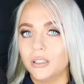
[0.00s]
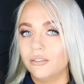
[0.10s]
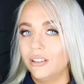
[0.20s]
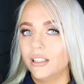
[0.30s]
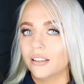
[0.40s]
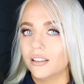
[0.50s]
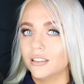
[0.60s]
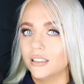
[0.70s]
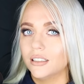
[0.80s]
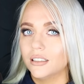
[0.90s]
but I feel like
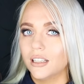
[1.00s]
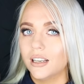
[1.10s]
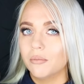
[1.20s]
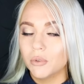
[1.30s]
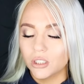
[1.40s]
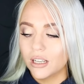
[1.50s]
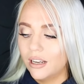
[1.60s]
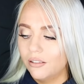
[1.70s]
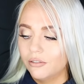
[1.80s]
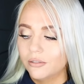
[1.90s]
this is a
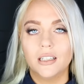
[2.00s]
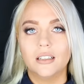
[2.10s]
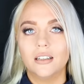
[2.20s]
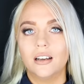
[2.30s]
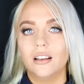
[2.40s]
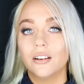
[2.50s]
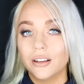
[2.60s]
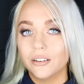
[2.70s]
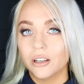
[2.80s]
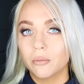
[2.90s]
must-have and I
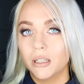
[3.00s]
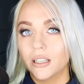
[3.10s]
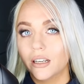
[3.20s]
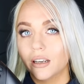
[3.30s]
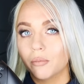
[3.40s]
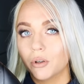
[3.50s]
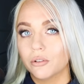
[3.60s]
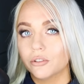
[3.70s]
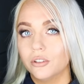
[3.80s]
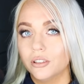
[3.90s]
highly recommend getting a Pro
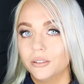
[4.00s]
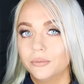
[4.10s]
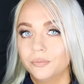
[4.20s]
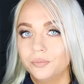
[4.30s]
Controller.